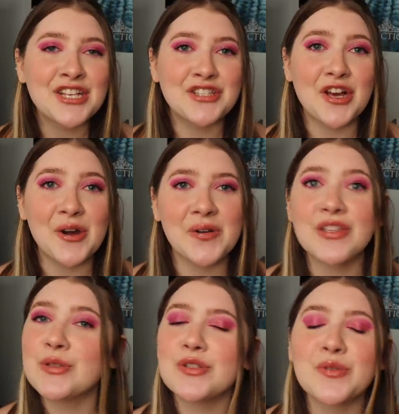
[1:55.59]
So
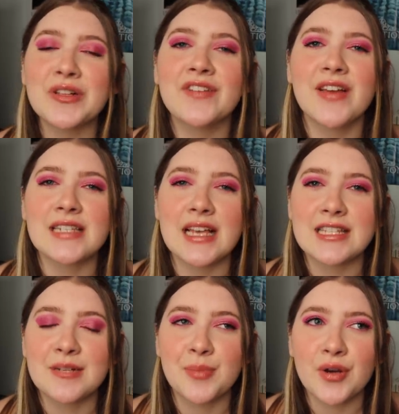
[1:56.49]
this was a really
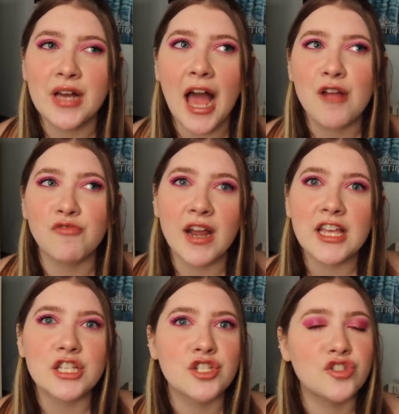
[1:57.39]
fantastic book. I read
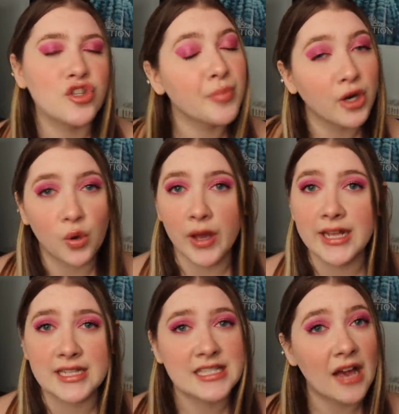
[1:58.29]
it super
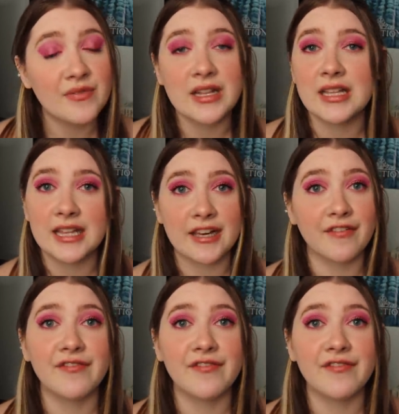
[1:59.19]
quick. It's definitely like a